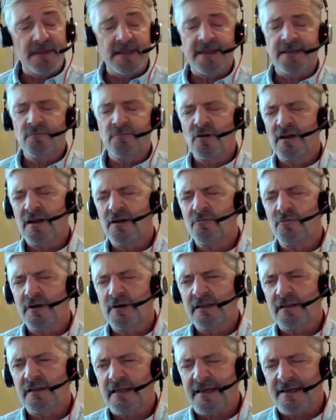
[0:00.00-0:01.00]
And what I
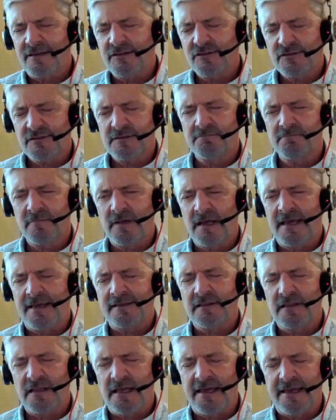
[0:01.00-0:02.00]
realized in my
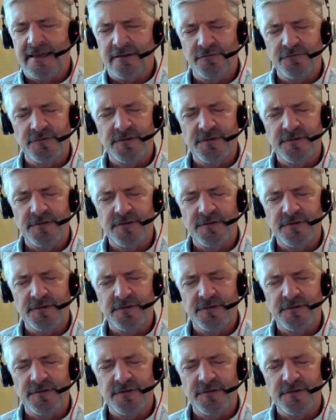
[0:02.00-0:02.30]
life,